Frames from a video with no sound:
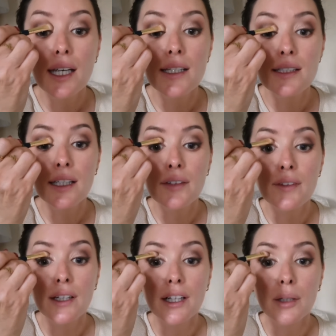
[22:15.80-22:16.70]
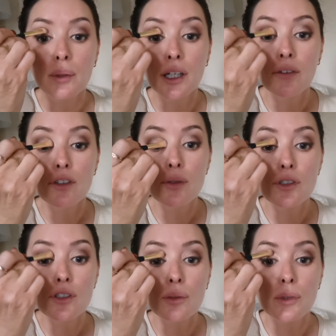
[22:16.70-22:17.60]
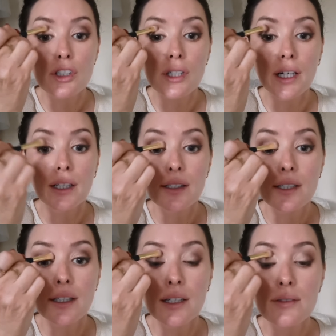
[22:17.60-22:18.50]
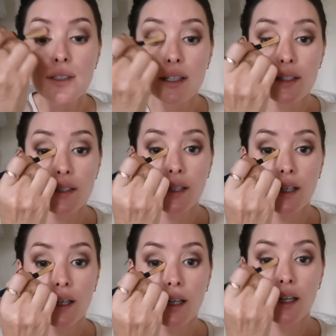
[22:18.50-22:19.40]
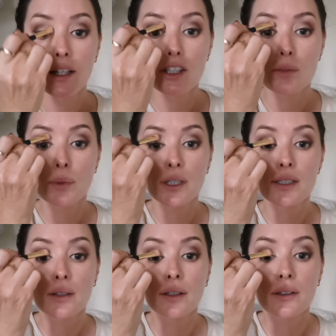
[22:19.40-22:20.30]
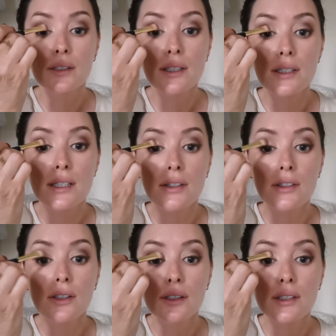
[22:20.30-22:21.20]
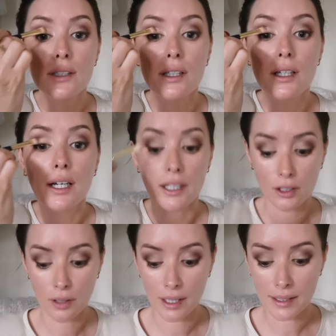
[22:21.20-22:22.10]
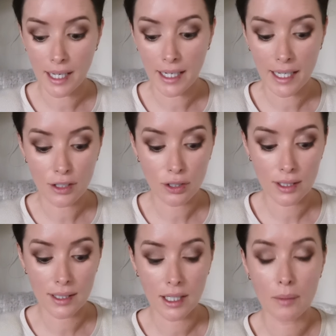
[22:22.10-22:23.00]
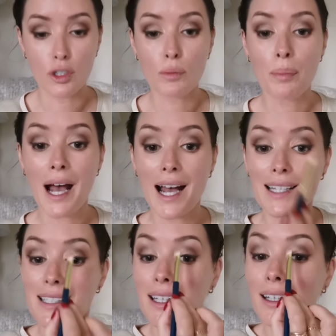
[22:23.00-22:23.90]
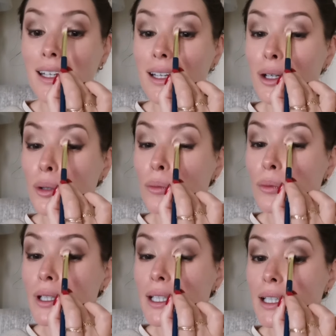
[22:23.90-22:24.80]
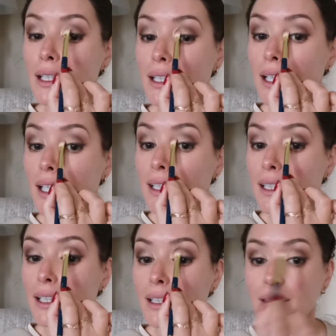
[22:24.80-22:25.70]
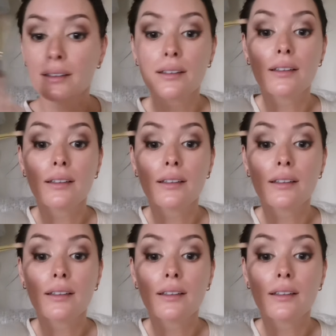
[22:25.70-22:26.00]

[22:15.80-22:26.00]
inside of the eye when I have used so much darkness on the outside. Just bring it down here into the tear duct and across. And as you can see, I'm just patting really lightly.